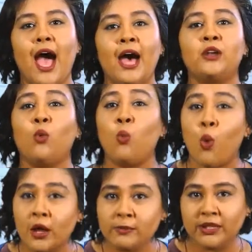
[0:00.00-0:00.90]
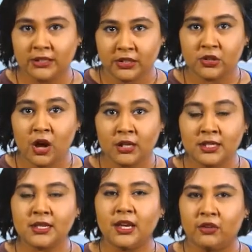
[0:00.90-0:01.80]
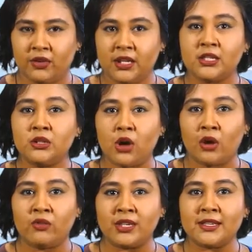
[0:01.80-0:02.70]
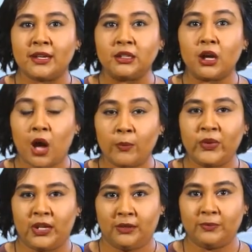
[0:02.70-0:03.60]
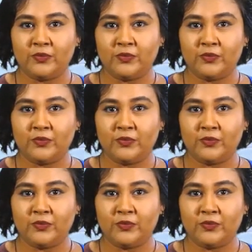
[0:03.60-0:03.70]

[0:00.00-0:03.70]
and $1 million if it is a non-resident company.